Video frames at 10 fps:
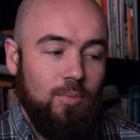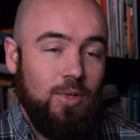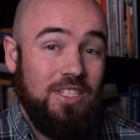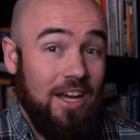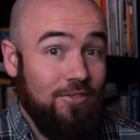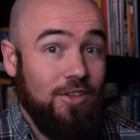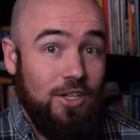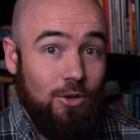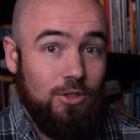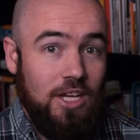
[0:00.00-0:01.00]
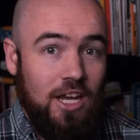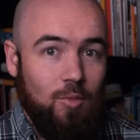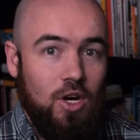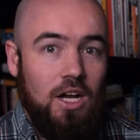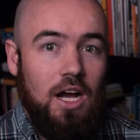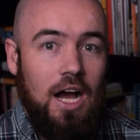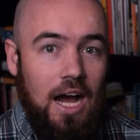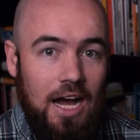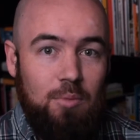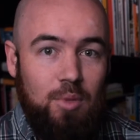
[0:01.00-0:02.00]
but definitely an old camera,
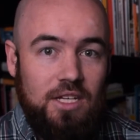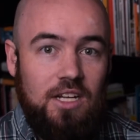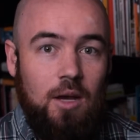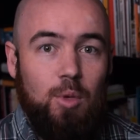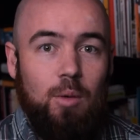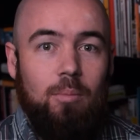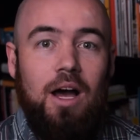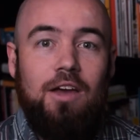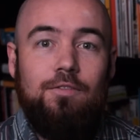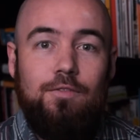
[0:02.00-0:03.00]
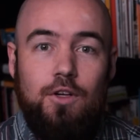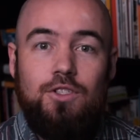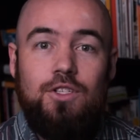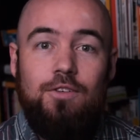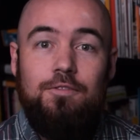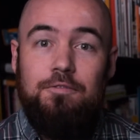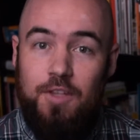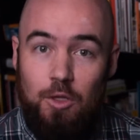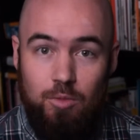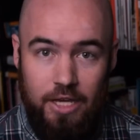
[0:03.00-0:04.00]
I picked up my first
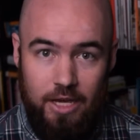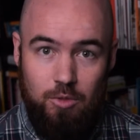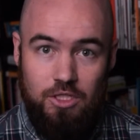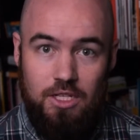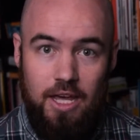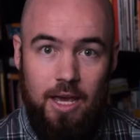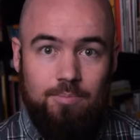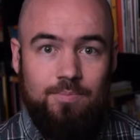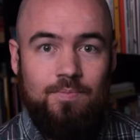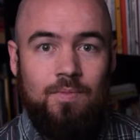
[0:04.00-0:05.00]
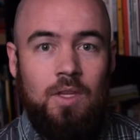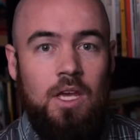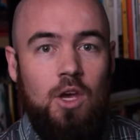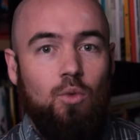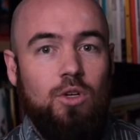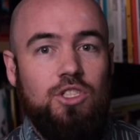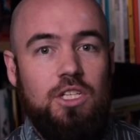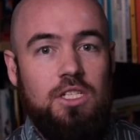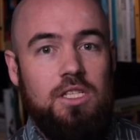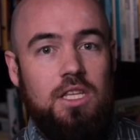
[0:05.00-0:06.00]
film camera today, which
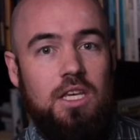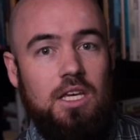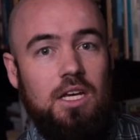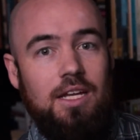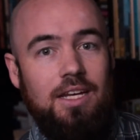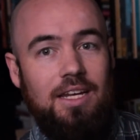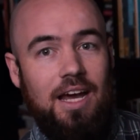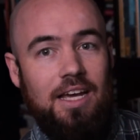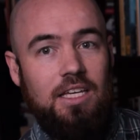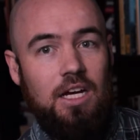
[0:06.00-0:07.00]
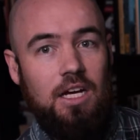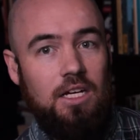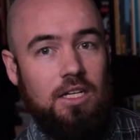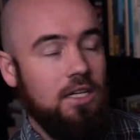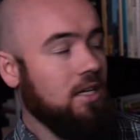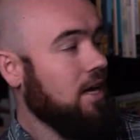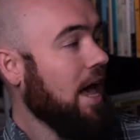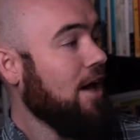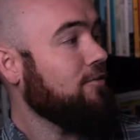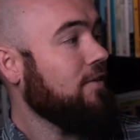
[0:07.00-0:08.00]
is the Nikon
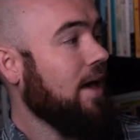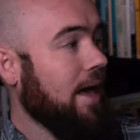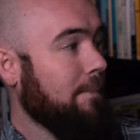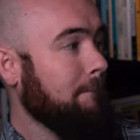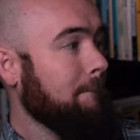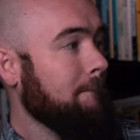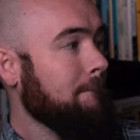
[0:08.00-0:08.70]
FM.